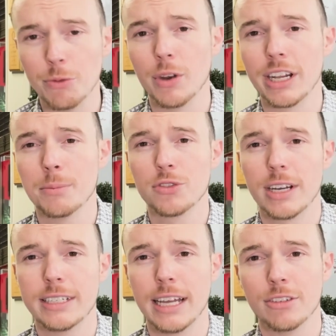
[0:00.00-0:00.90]
What it comes
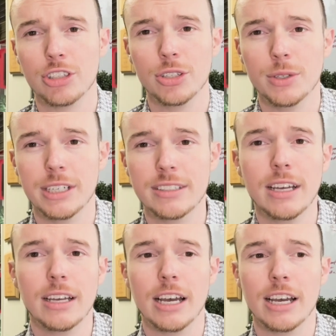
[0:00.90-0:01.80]
right down to is
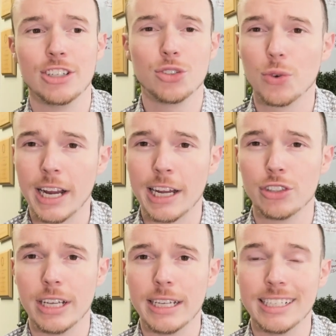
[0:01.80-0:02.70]

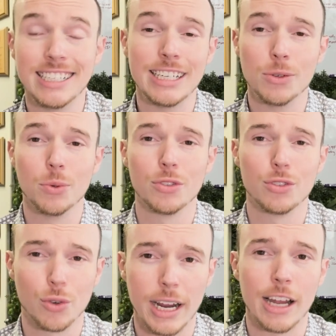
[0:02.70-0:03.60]
trash in equals
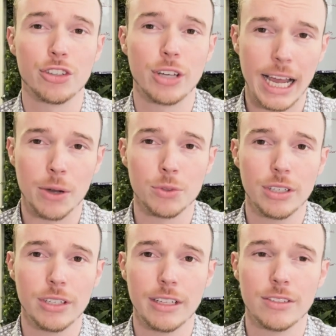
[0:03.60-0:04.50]
trash
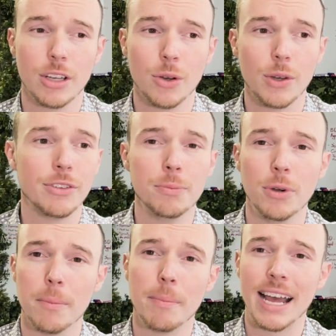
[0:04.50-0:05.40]
out. And so if you
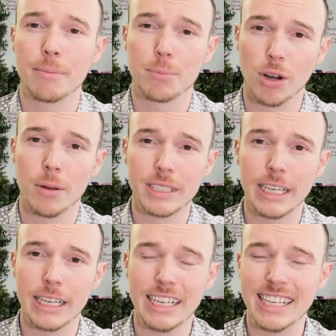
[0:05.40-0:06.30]
put a bad prompt
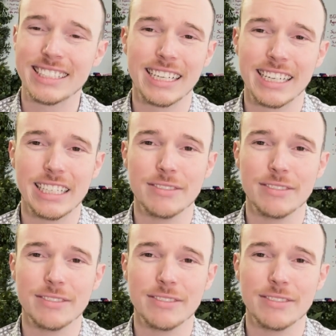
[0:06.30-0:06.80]
in, it's going to give